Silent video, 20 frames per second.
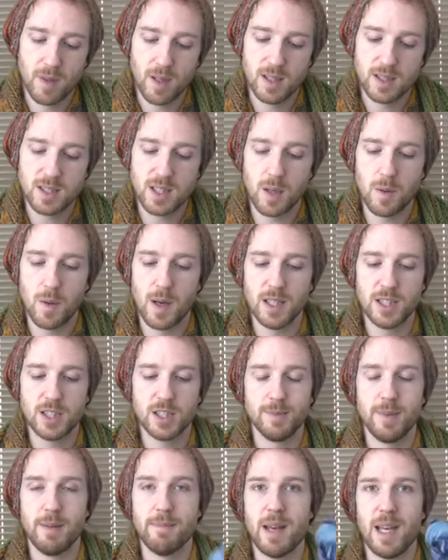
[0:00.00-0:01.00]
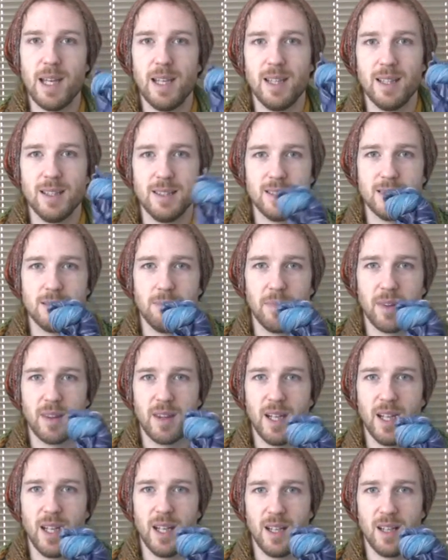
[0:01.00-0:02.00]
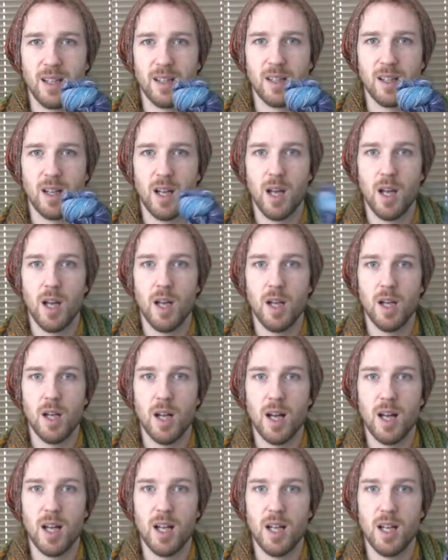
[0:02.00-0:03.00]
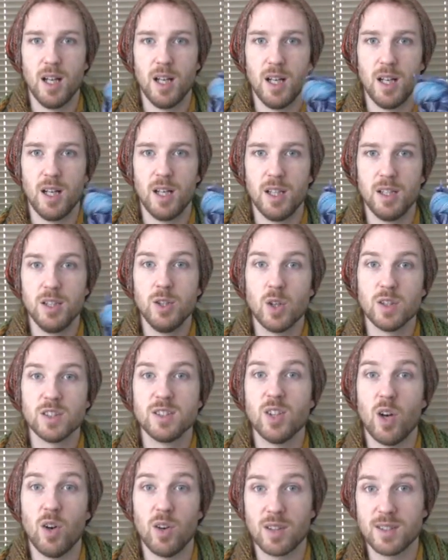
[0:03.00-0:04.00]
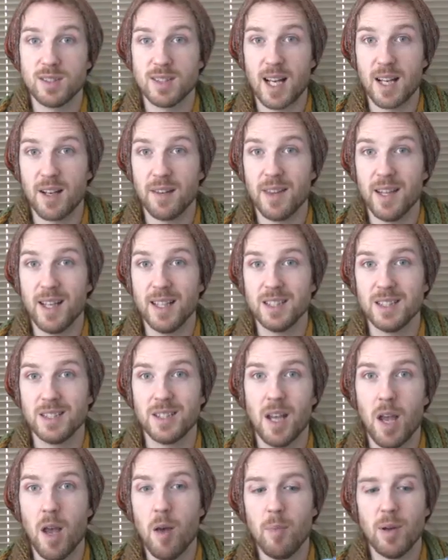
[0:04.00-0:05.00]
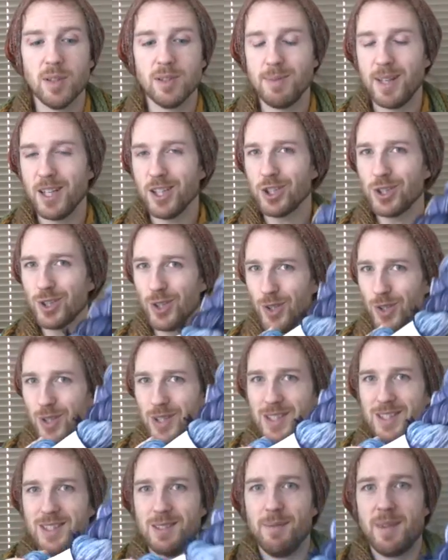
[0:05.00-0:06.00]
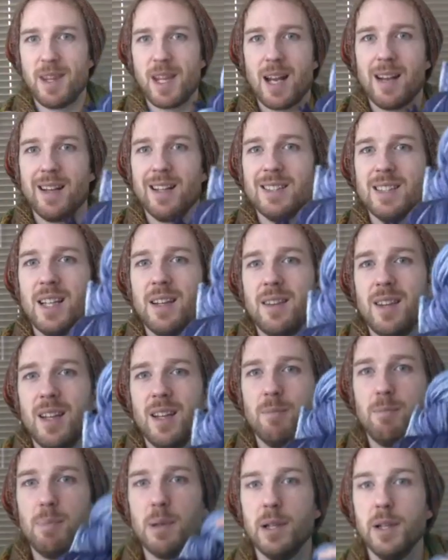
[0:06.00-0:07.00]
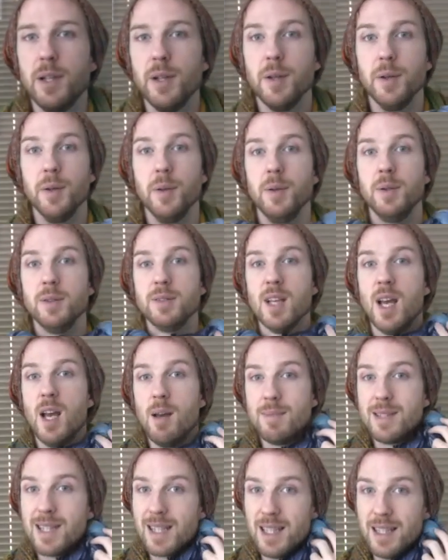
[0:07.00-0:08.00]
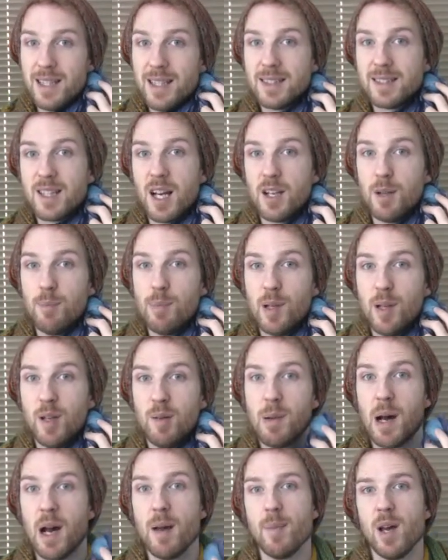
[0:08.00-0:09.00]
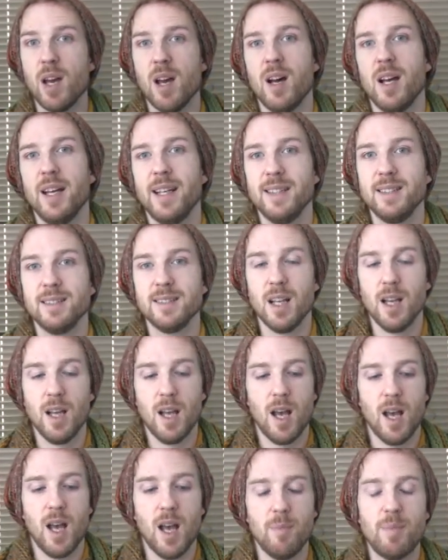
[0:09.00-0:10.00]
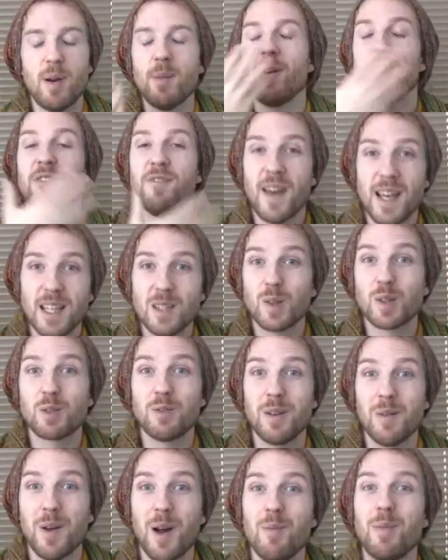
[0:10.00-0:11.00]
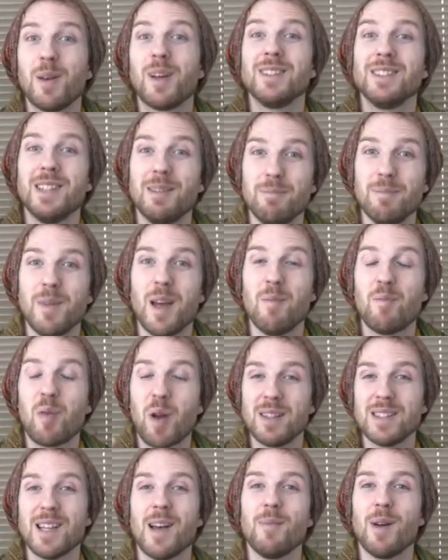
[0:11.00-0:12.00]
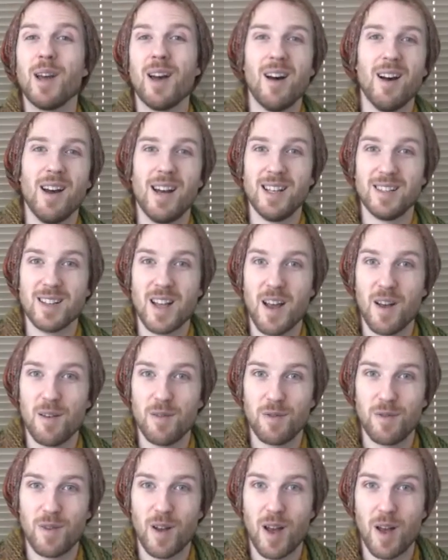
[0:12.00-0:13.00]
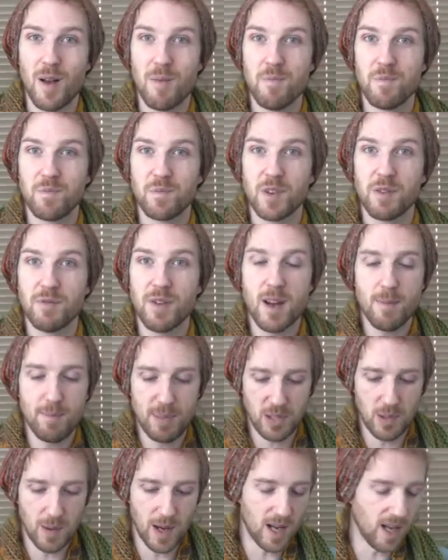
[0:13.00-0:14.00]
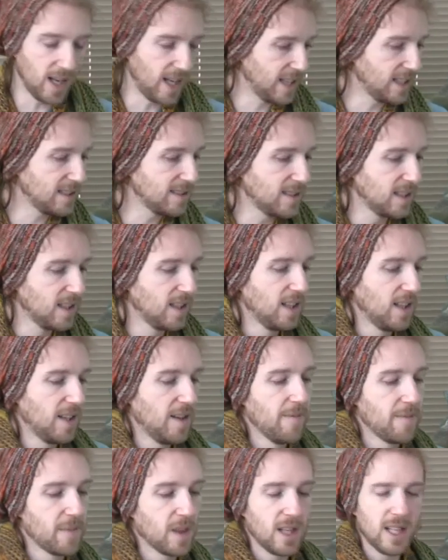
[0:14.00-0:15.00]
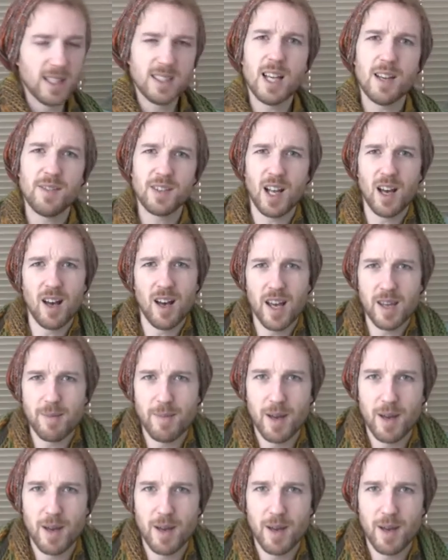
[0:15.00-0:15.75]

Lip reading: So I shall be making something, not socks out of this, possibly a shawl or something out of this. I think blues, particularly this kind of blue, by my face works really well because it brings out my eyes. I have very blue eyes. Let's have an eye